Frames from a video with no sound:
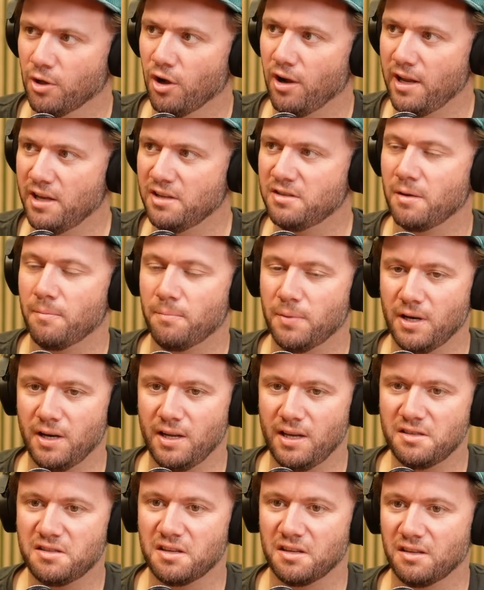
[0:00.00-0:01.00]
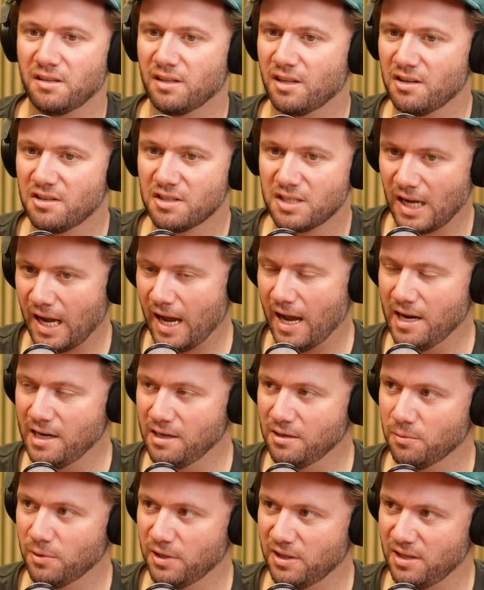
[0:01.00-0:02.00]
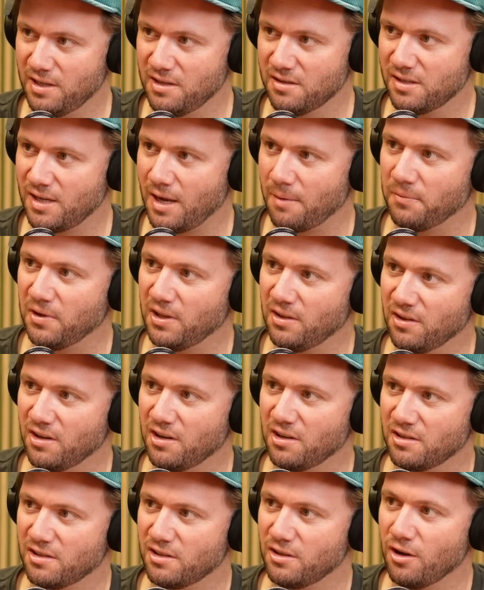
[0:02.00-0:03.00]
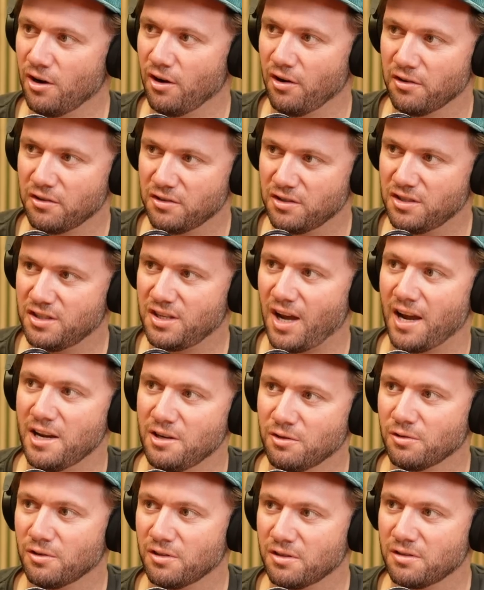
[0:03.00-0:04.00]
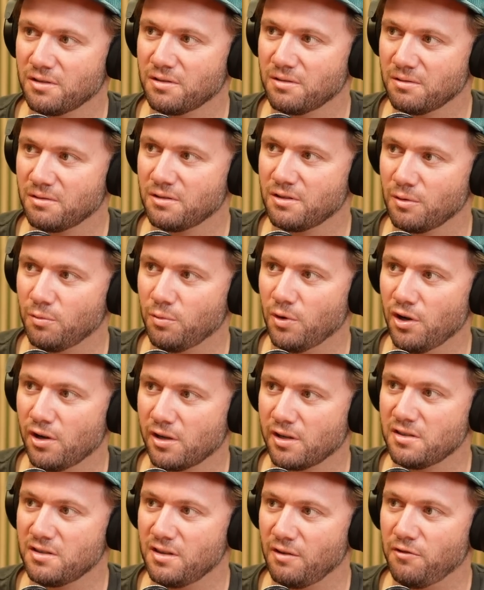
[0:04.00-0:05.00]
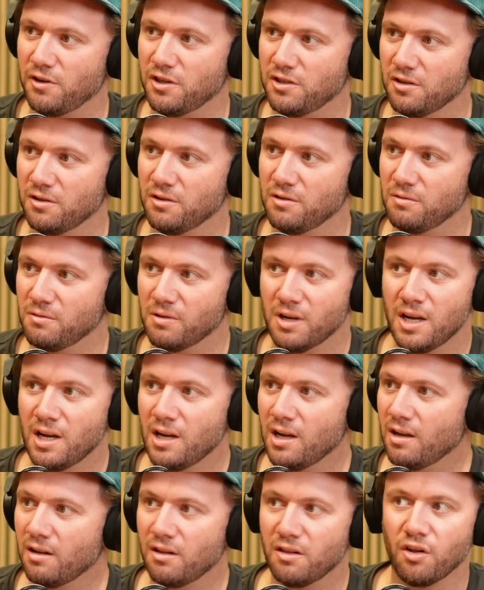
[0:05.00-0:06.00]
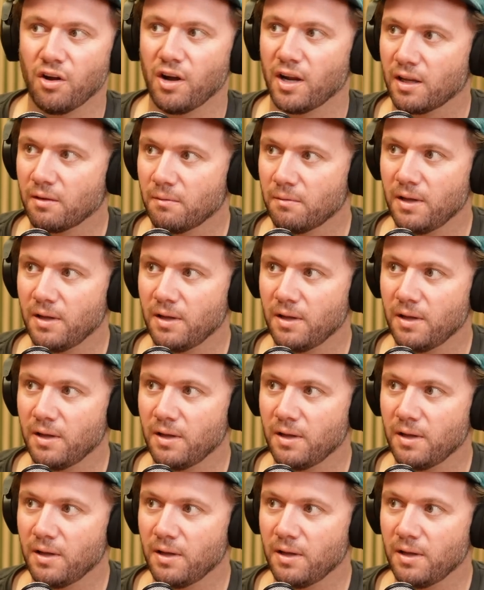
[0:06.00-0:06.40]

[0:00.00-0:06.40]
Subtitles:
Like, is it contained within something that it's not dangerous to work as if you do like